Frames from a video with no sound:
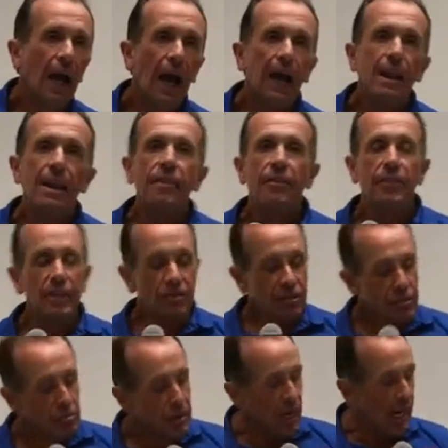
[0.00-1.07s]
And
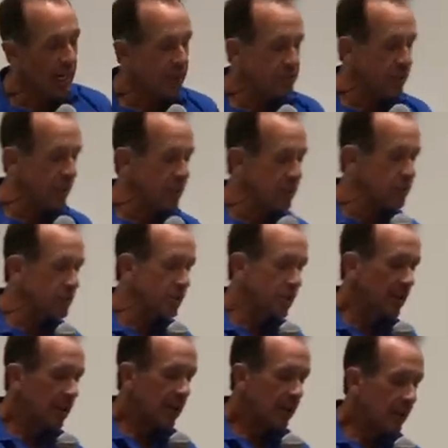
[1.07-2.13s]
this, you guys, is
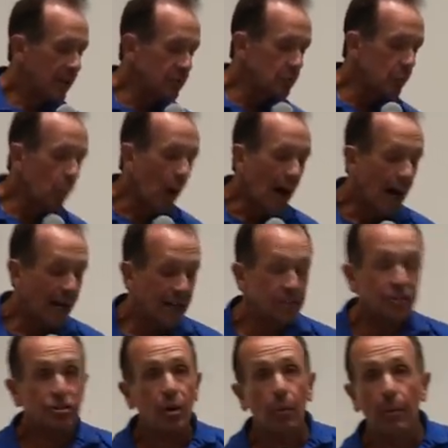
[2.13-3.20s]
why
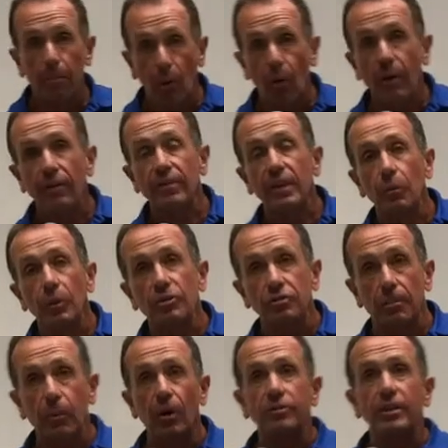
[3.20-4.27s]
it's so important that we
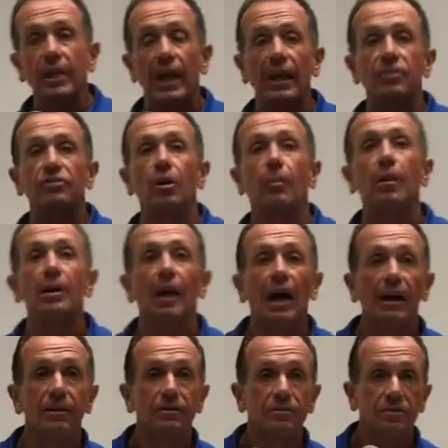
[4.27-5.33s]
support the Angioma
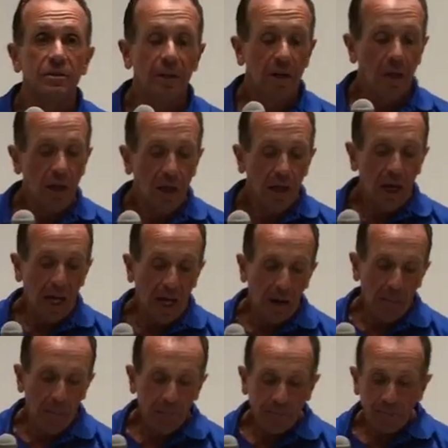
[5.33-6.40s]
Alliance.
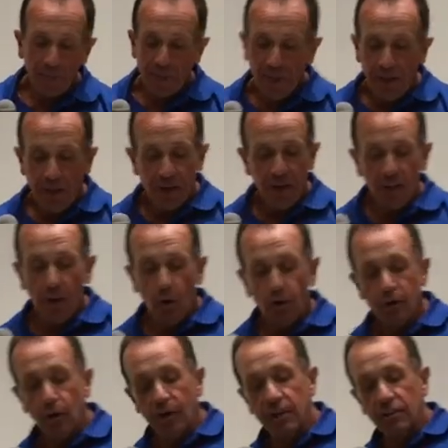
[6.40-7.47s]
They're the
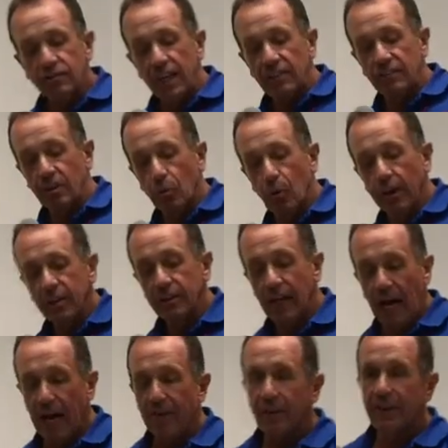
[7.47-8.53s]
only organization working to
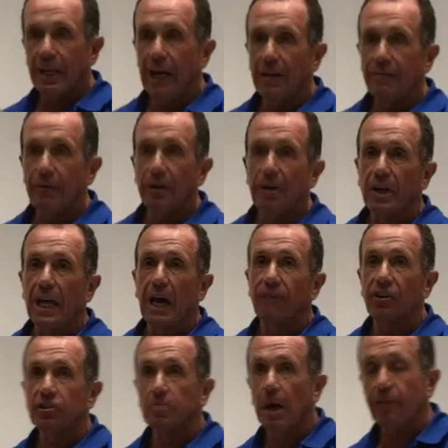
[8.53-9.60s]
advocate for
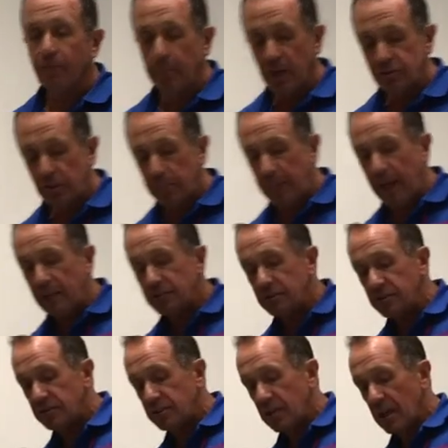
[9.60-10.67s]
cavernous malformation
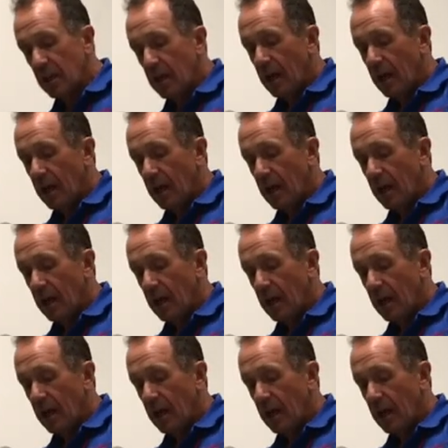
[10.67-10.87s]
patients.